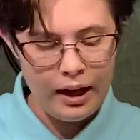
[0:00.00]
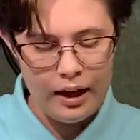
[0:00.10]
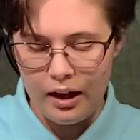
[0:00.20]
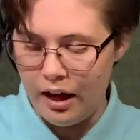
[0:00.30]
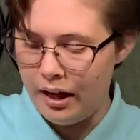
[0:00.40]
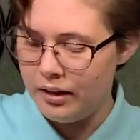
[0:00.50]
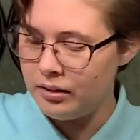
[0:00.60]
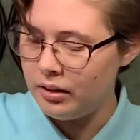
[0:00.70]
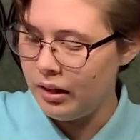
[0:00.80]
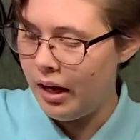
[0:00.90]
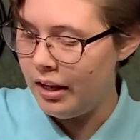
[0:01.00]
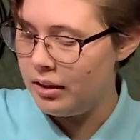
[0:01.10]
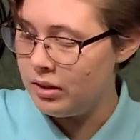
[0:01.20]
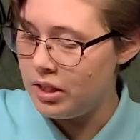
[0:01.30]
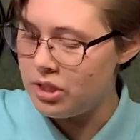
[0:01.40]

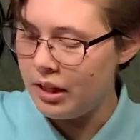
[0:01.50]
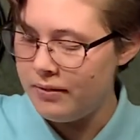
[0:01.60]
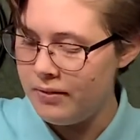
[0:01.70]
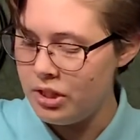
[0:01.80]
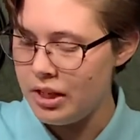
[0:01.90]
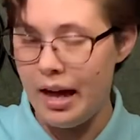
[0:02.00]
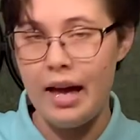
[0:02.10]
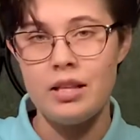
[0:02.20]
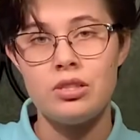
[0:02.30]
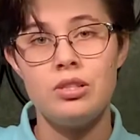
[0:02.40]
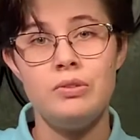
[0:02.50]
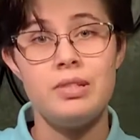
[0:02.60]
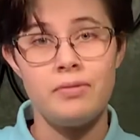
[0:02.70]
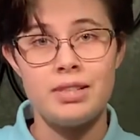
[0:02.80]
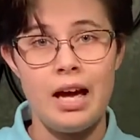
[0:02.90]
The jellyfish has two
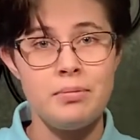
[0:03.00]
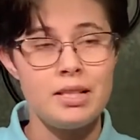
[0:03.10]
different types of